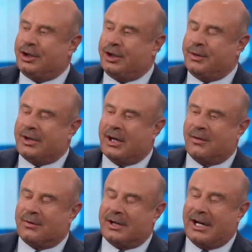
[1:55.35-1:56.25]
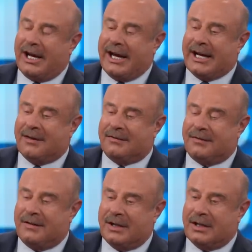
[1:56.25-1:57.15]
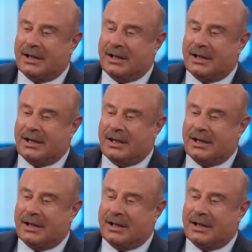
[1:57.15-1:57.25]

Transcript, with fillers: you don't have